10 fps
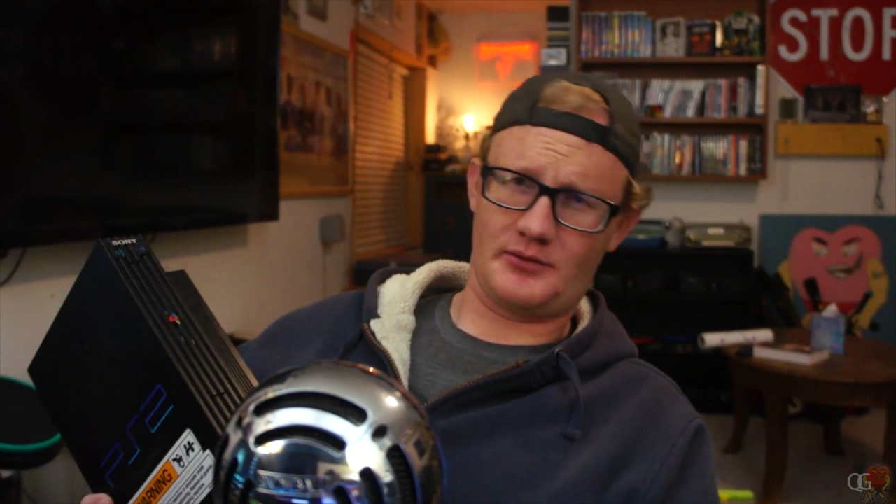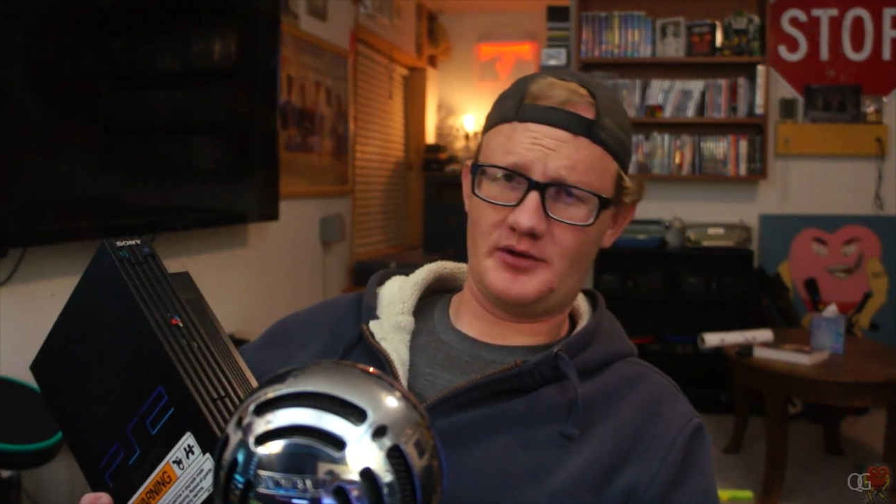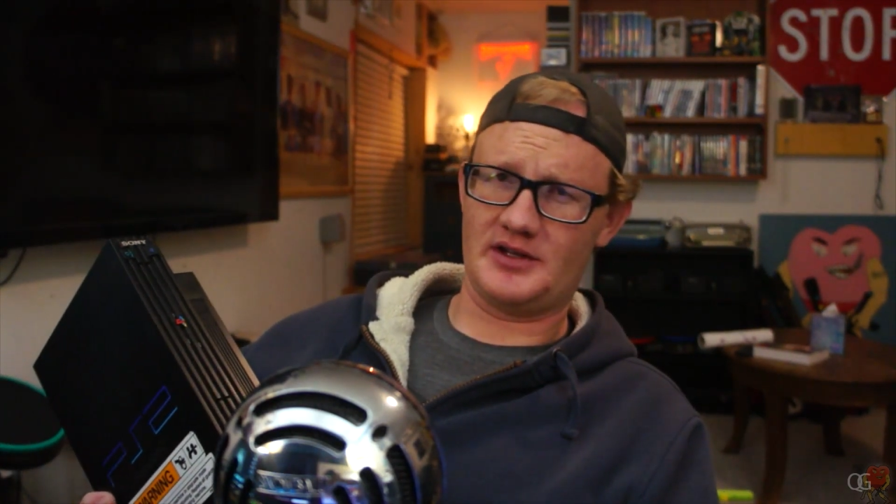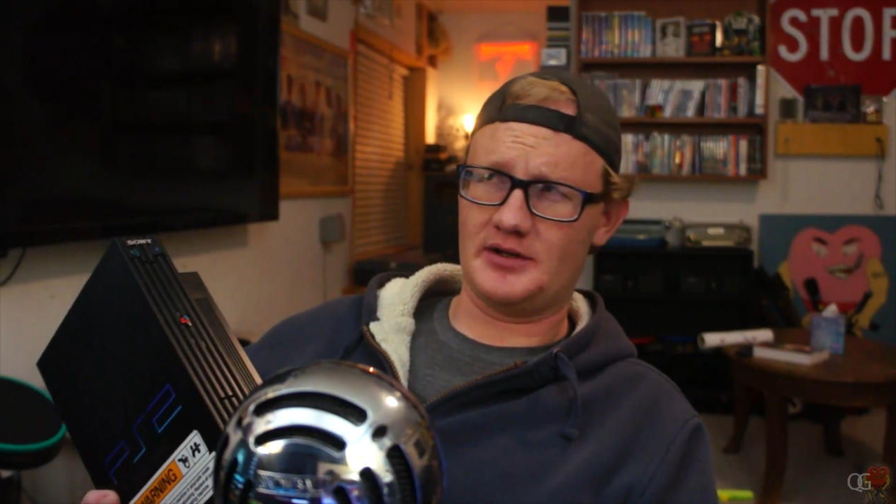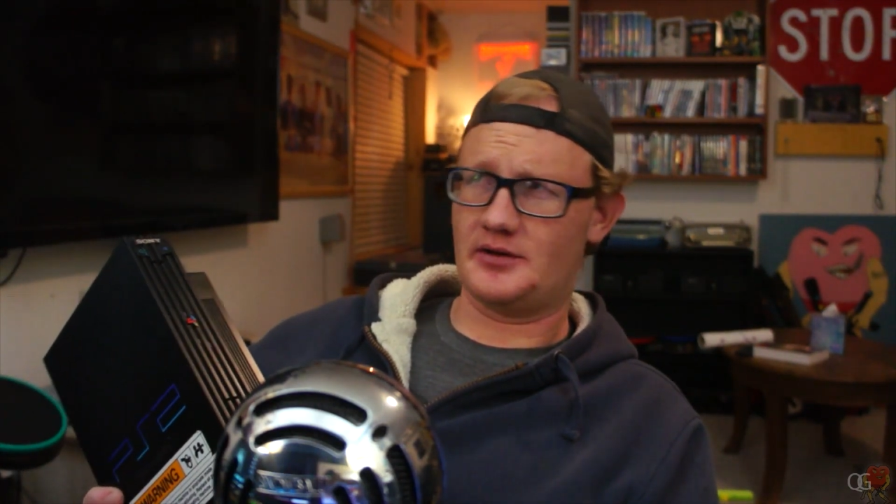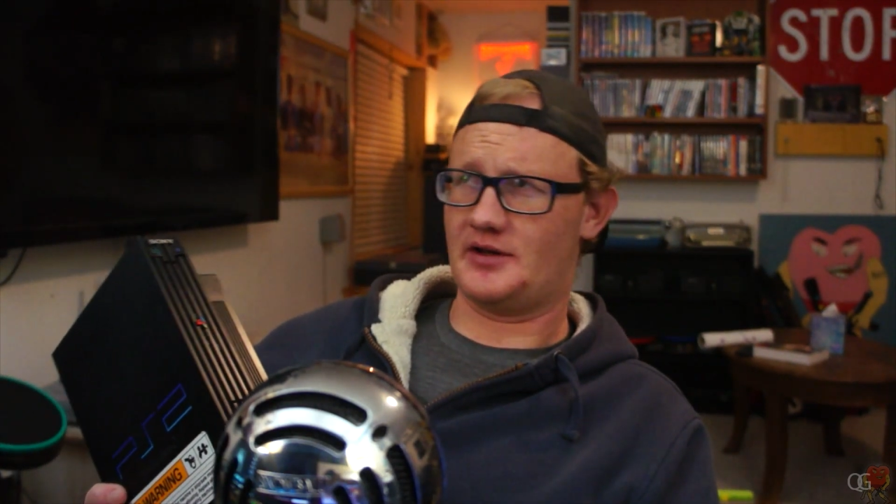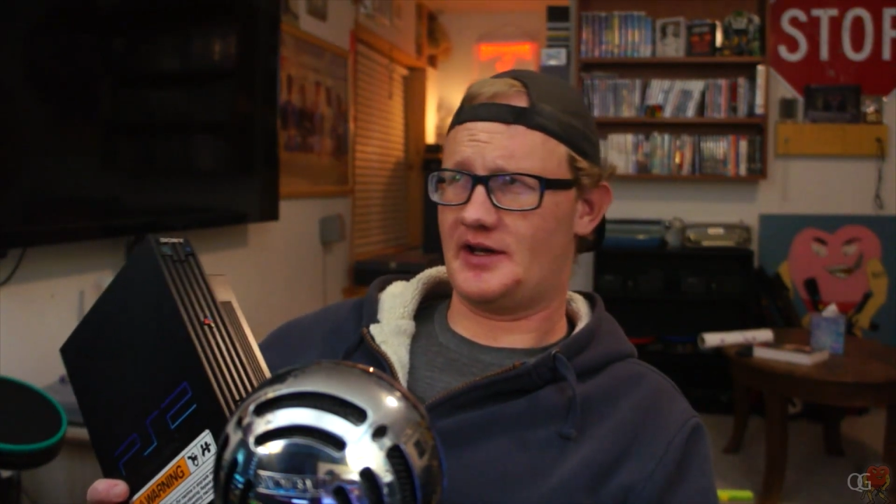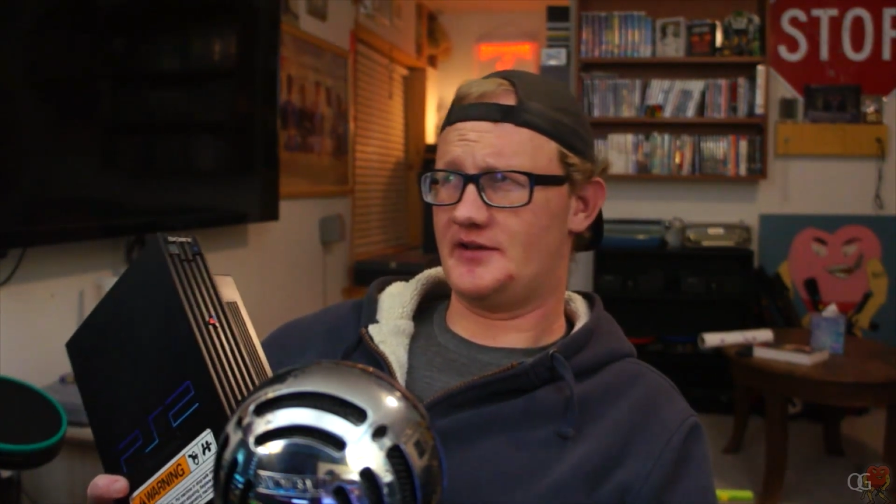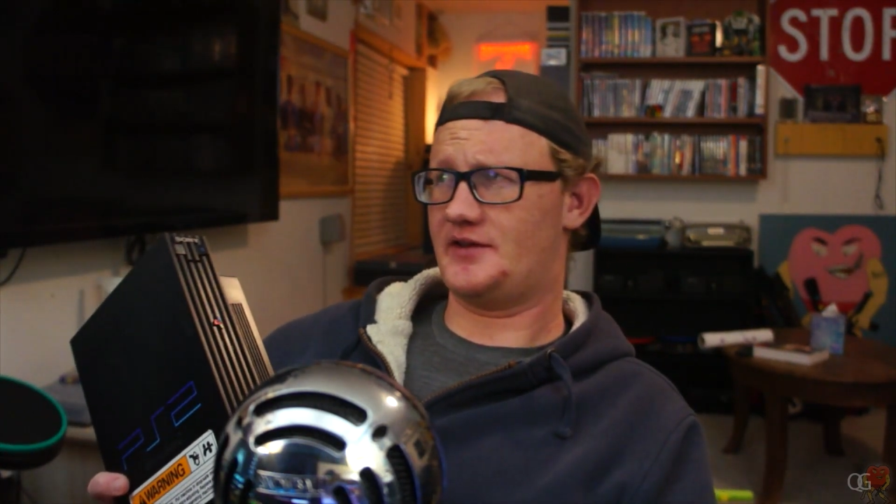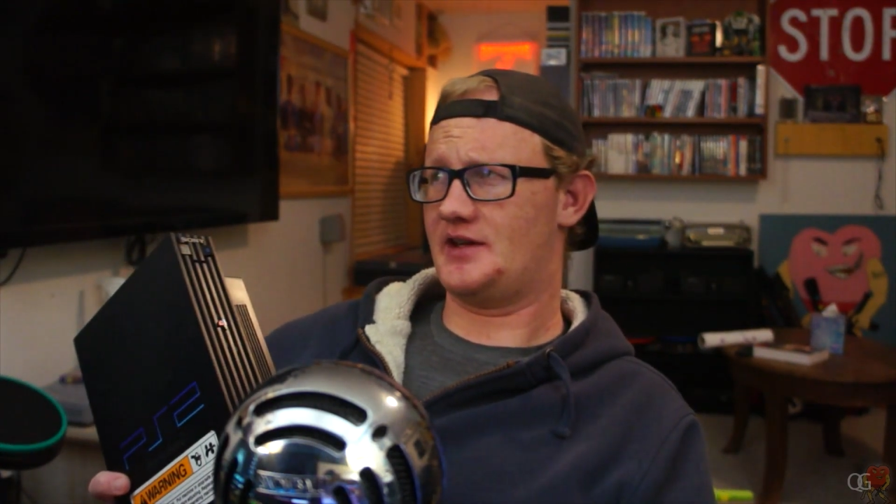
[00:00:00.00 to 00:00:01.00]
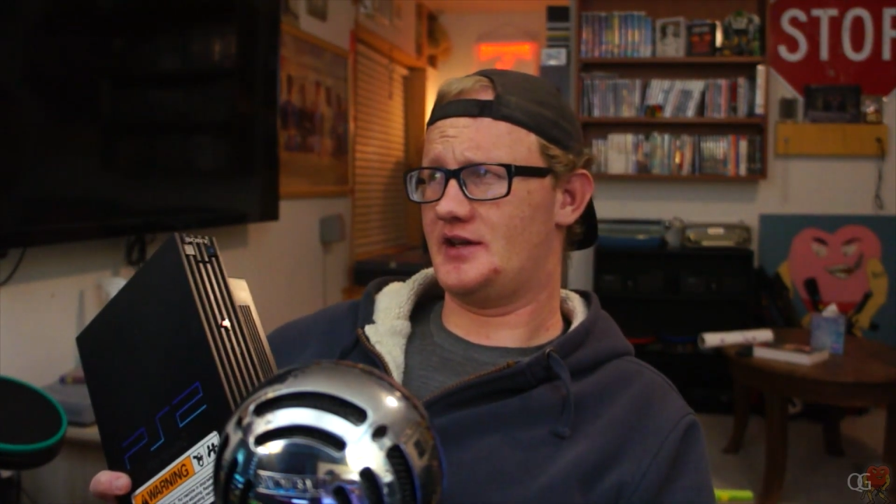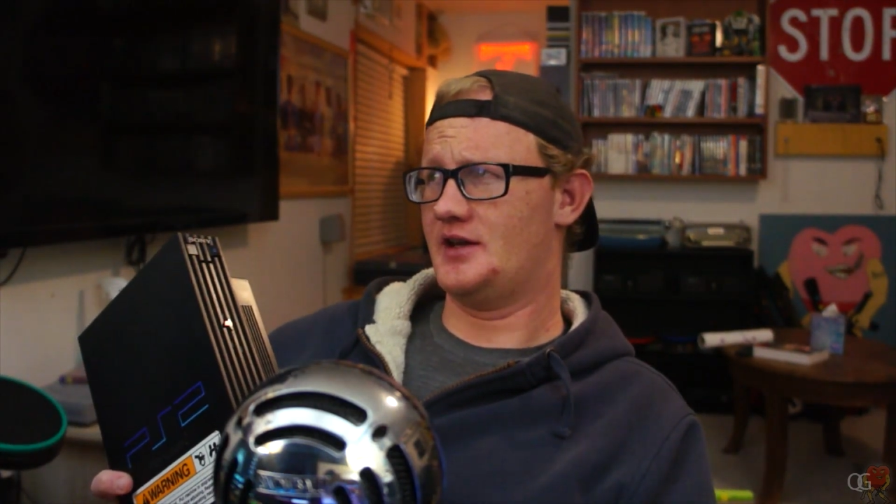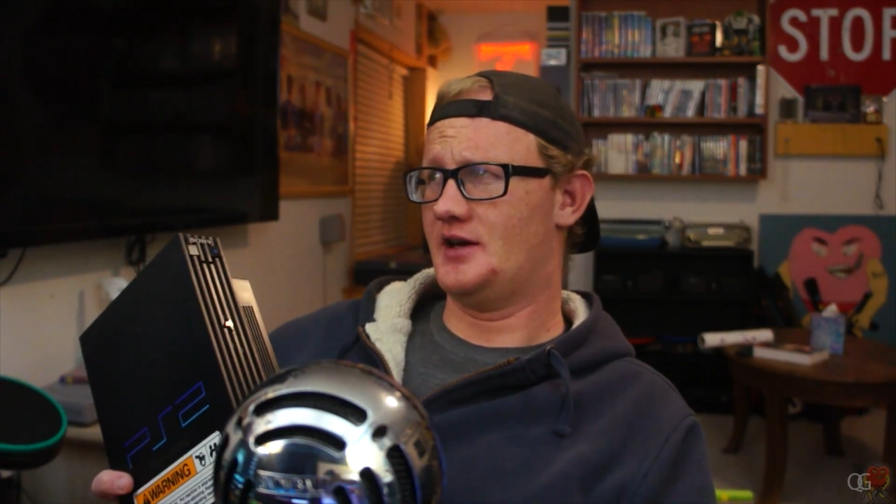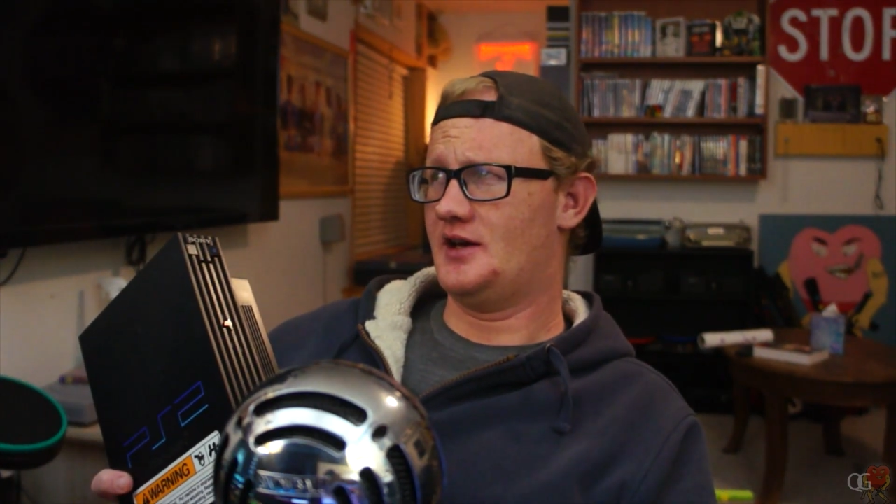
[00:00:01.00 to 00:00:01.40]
can really utilize the